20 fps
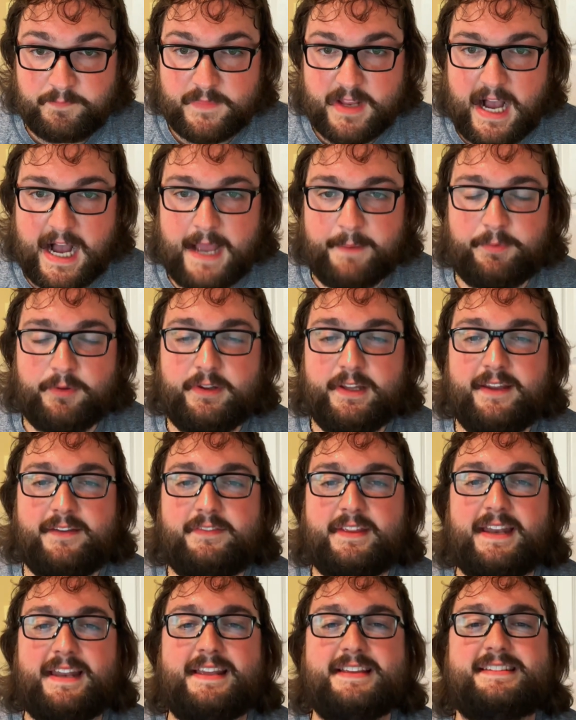I
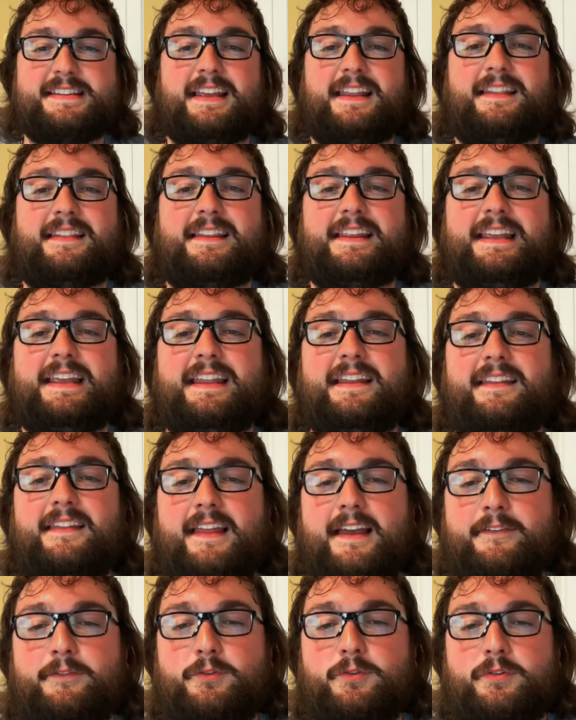believe that his elite
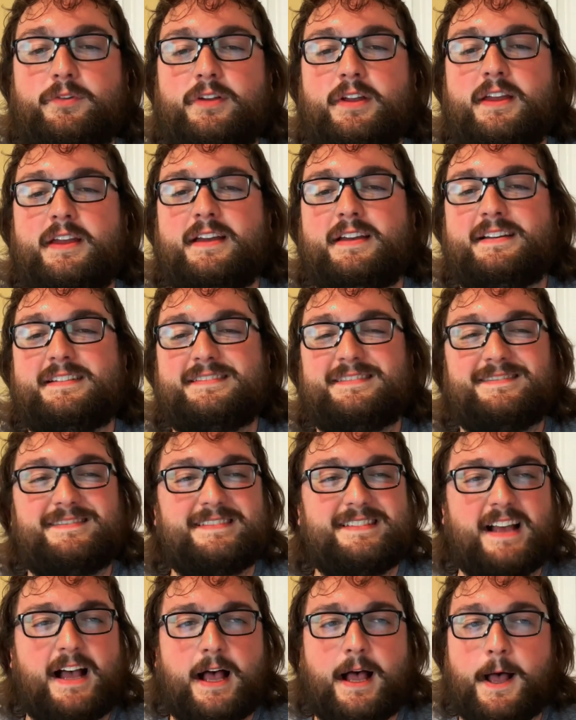level
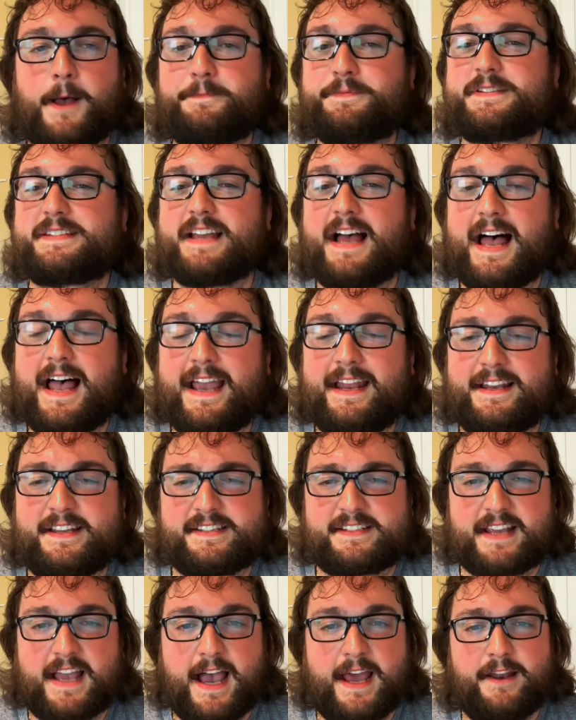upside
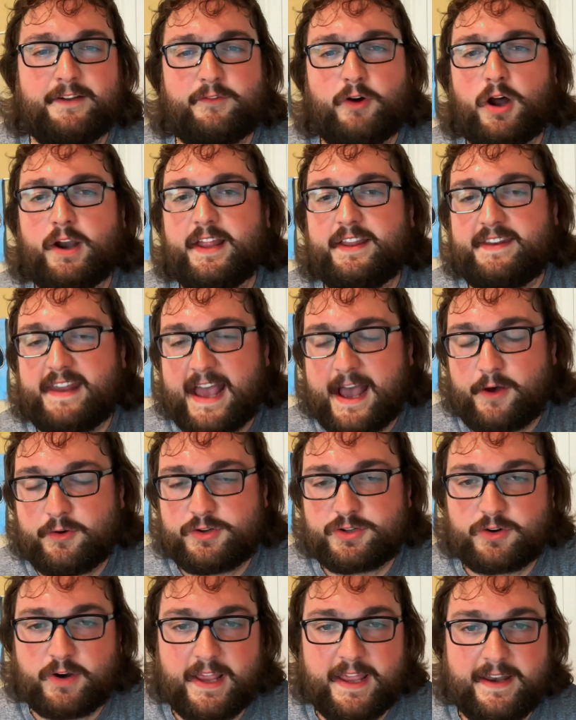is kind of on a
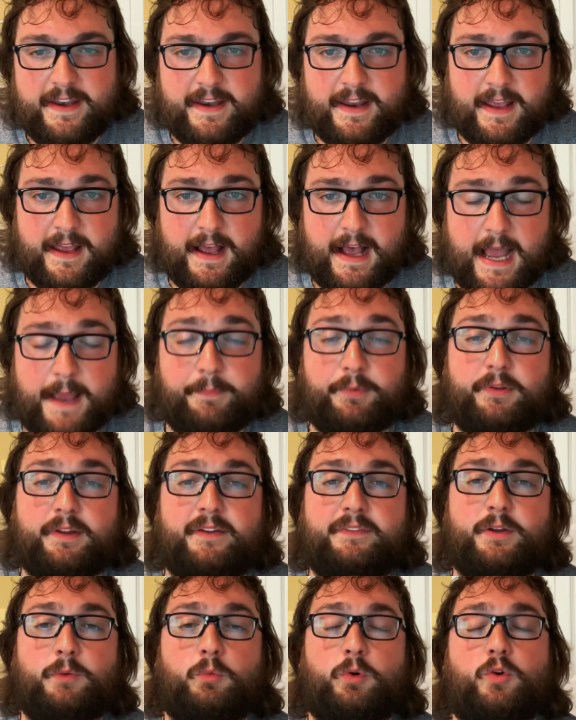downtrend. I
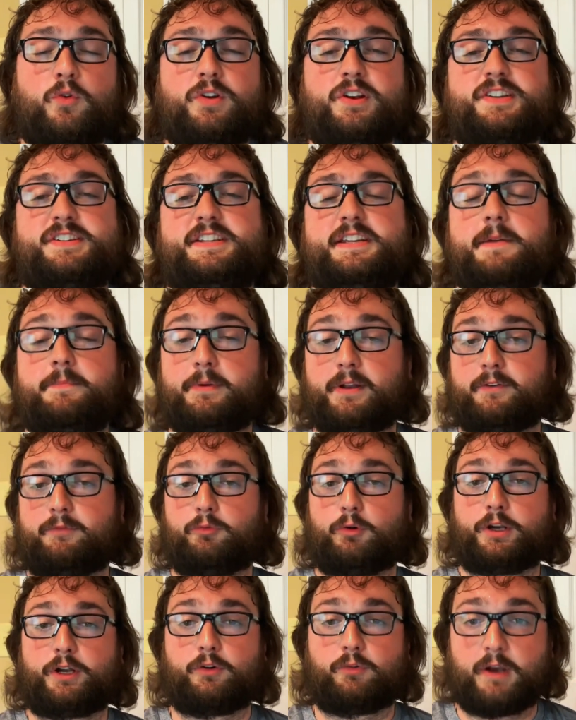believe that we're going to see a bit of
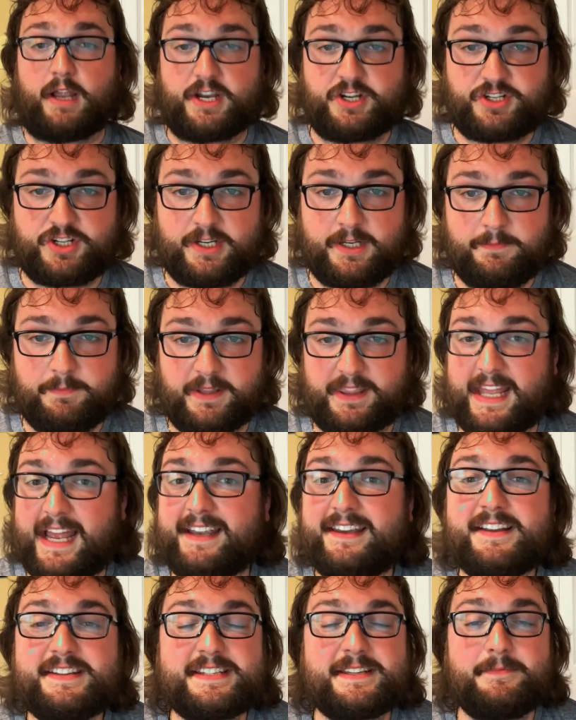regression, but
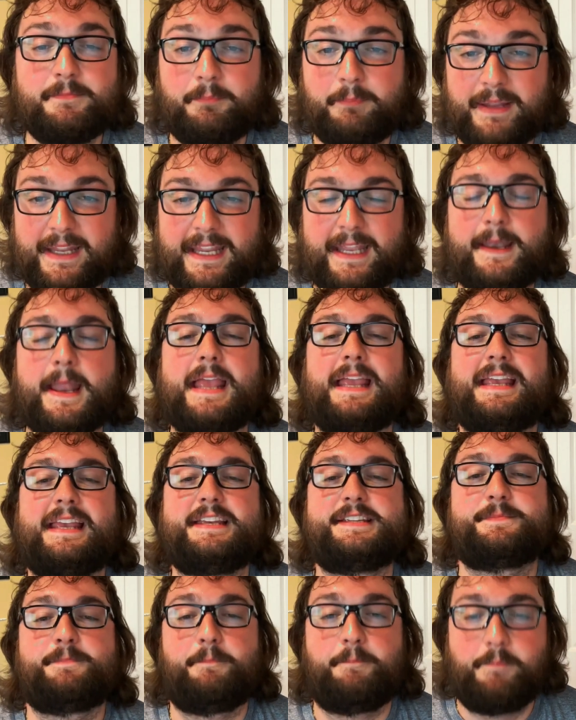that doesn't mean
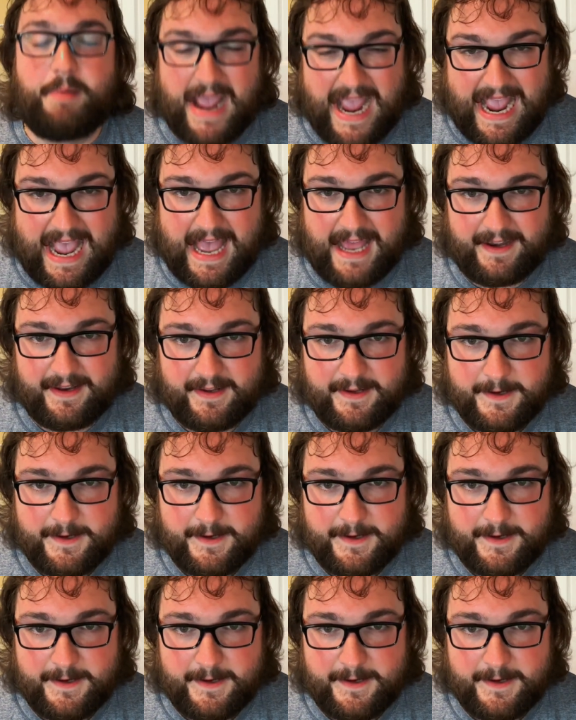he's bad.